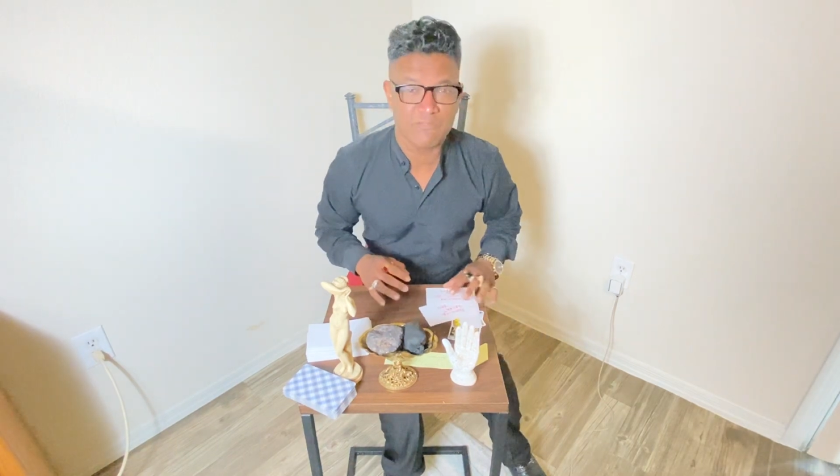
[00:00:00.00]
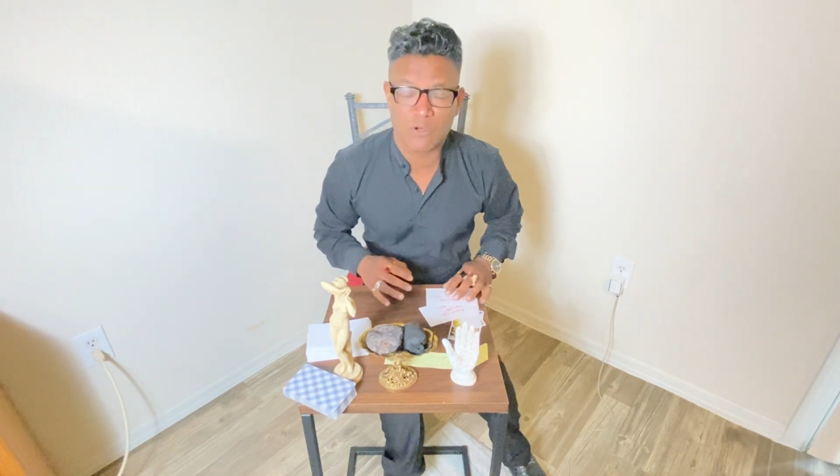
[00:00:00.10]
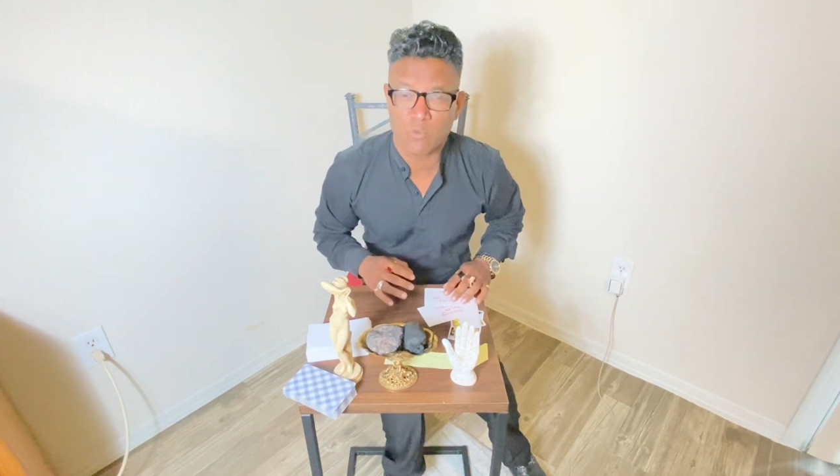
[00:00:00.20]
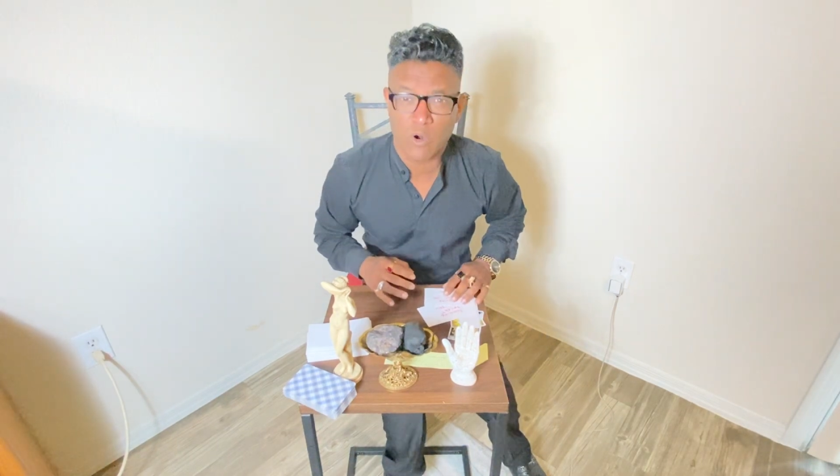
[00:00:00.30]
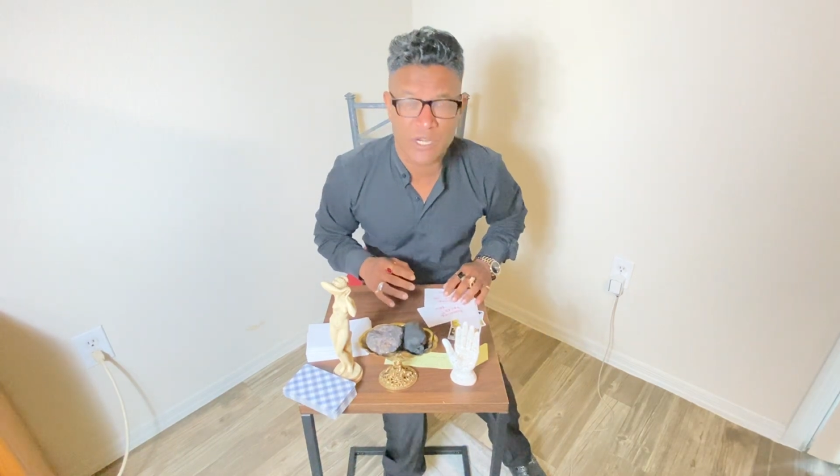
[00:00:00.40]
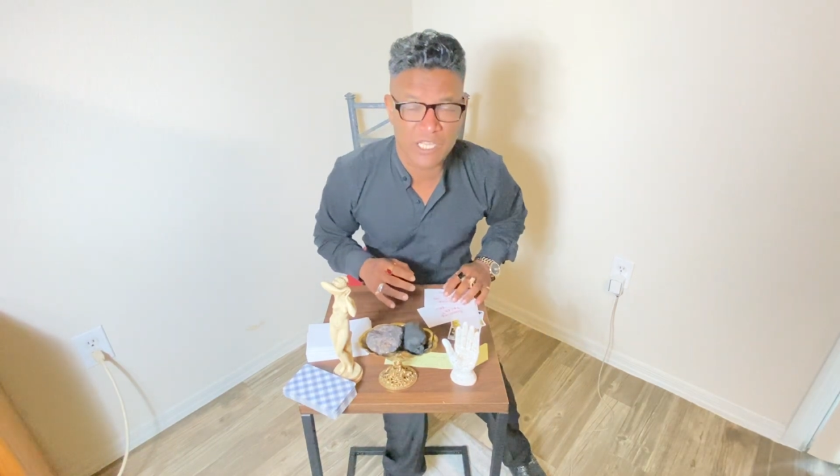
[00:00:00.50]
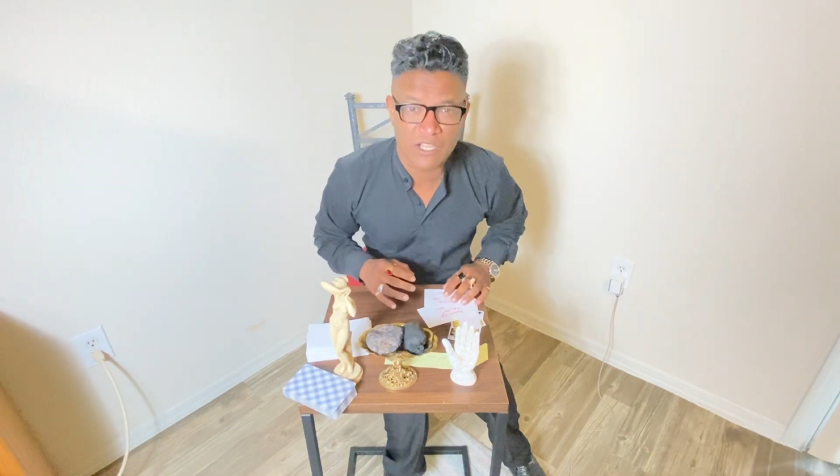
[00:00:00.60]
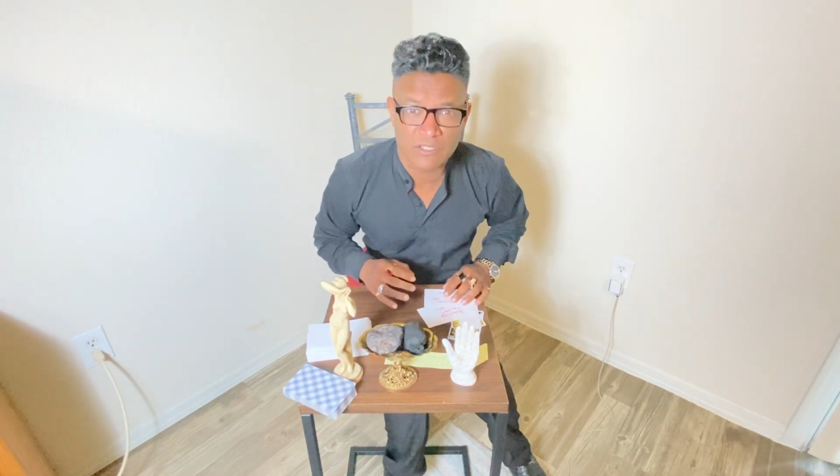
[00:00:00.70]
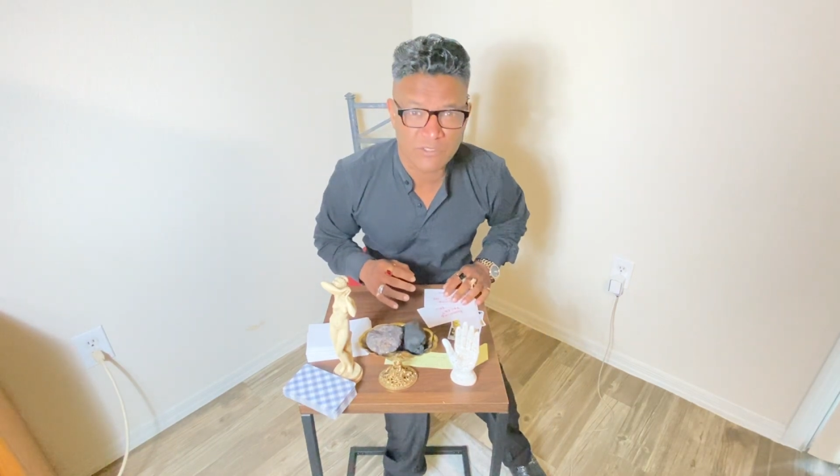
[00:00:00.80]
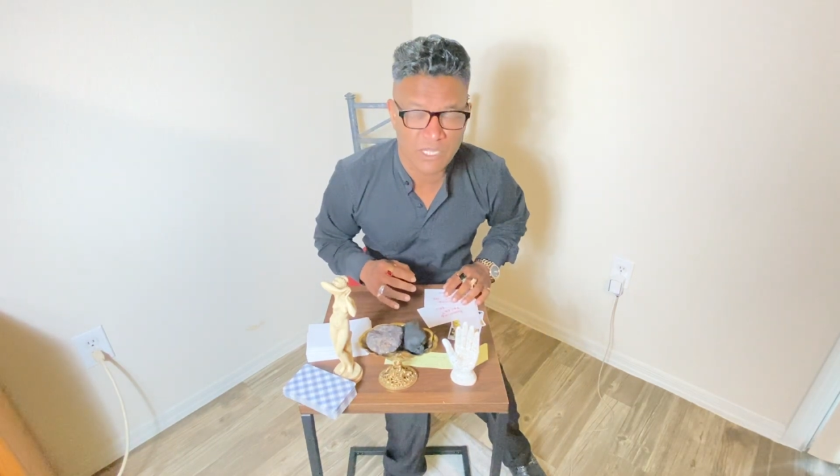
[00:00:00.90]
working
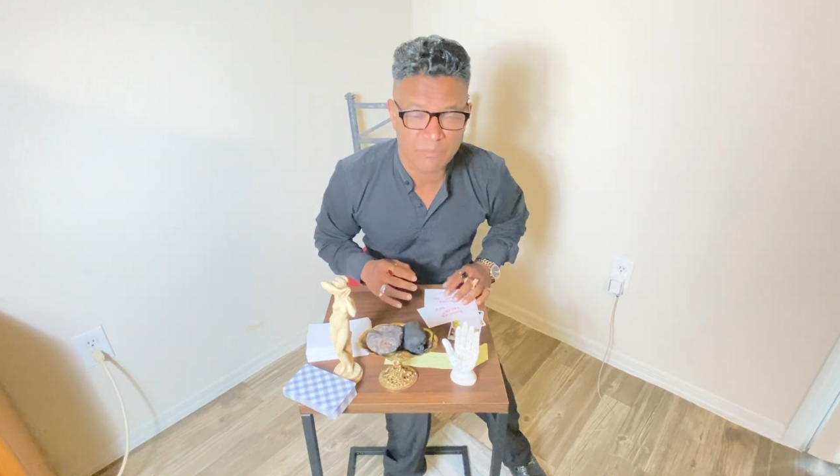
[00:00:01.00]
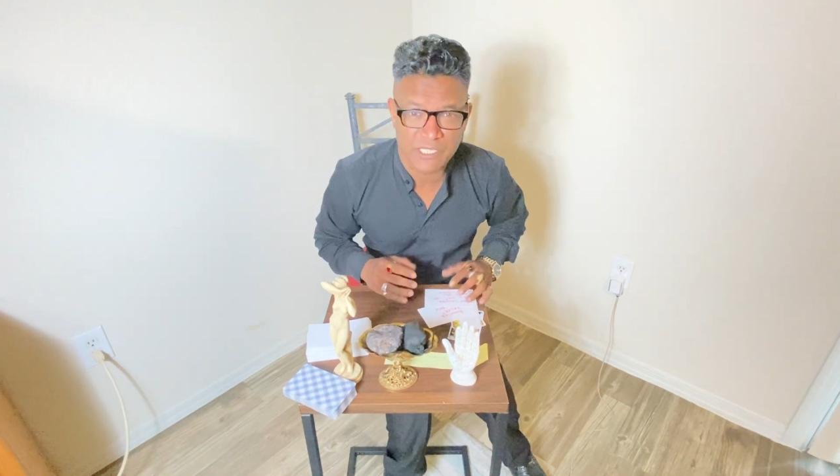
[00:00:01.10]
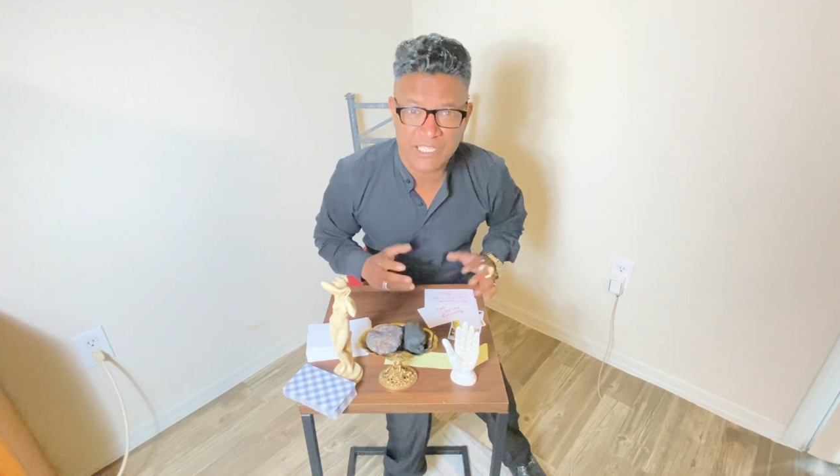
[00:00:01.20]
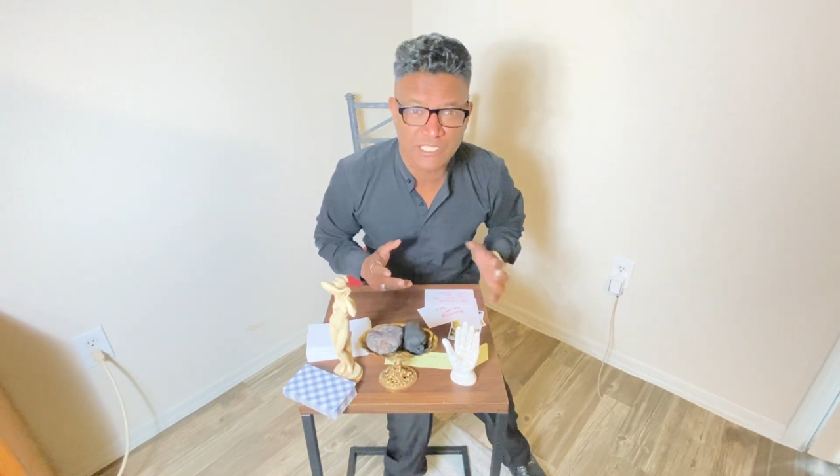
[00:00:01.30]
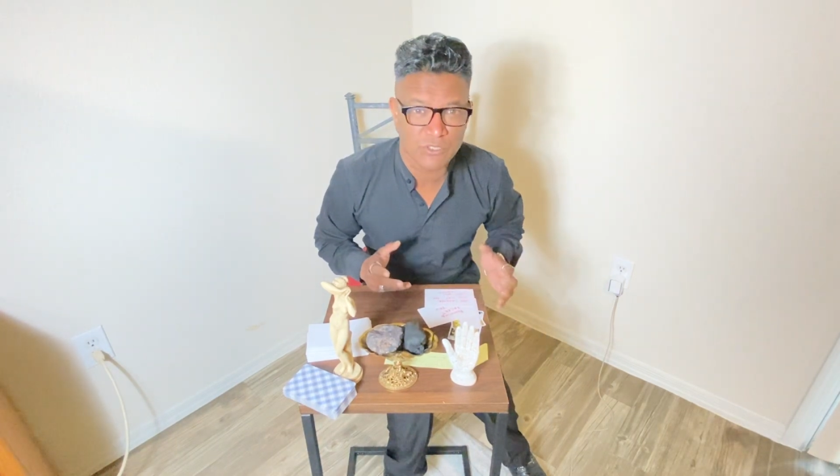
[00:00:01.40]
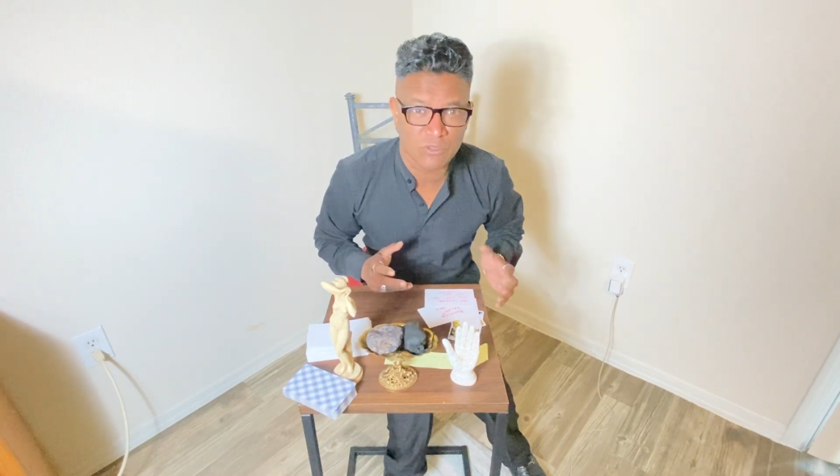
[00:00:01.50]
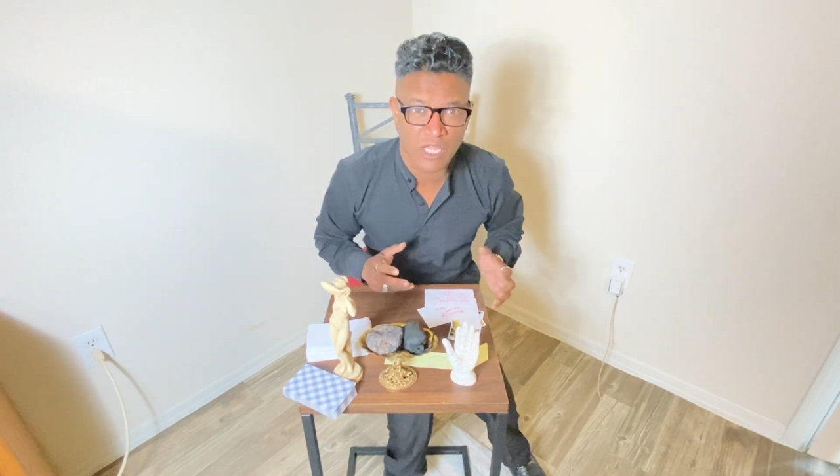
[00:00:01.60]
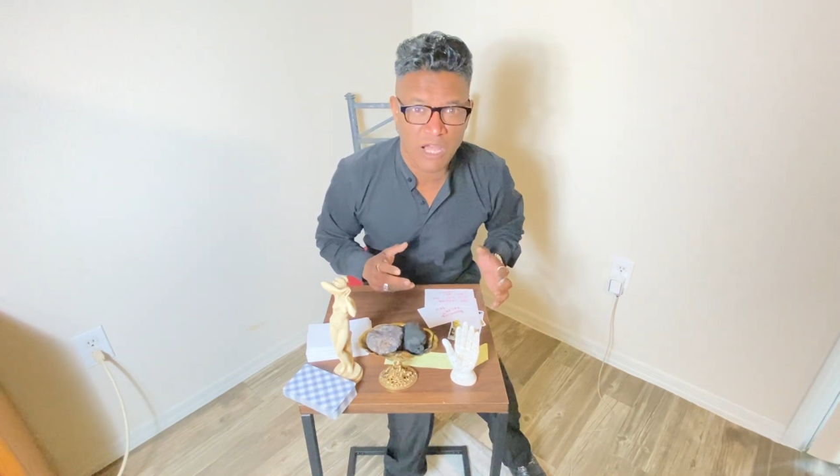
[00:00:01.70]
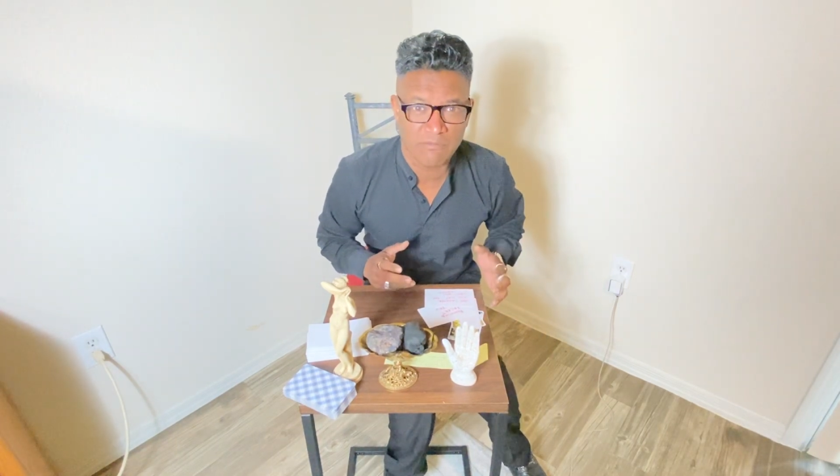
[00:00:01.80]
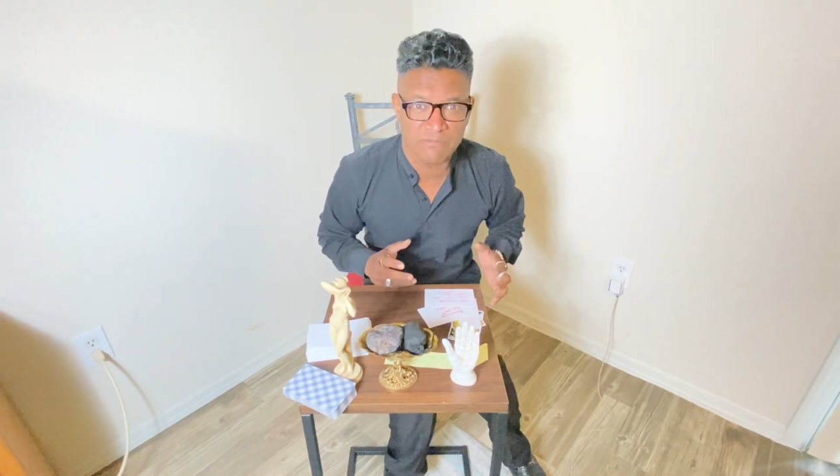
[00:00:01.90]
on something that you
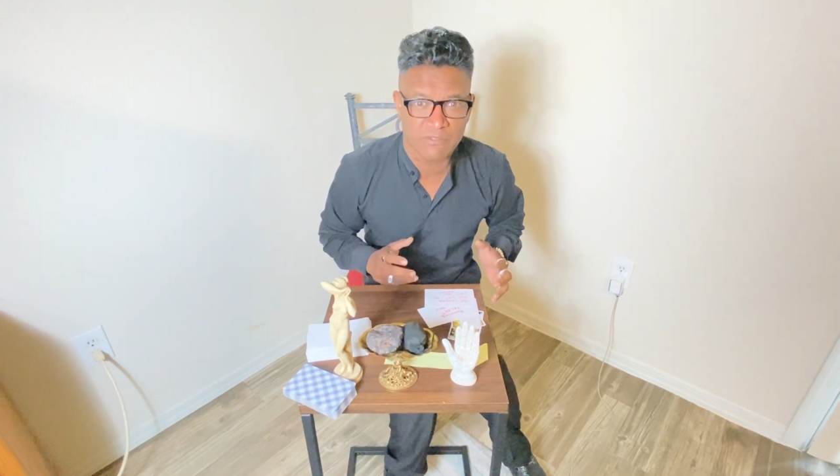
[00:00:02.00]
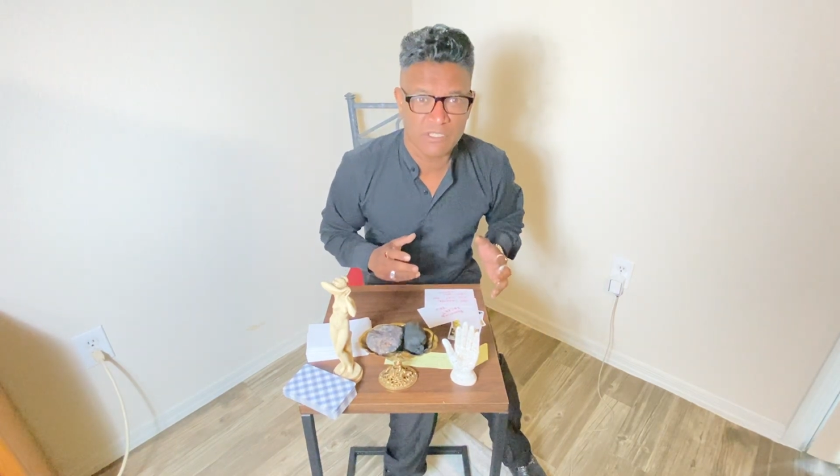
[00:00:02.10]
love,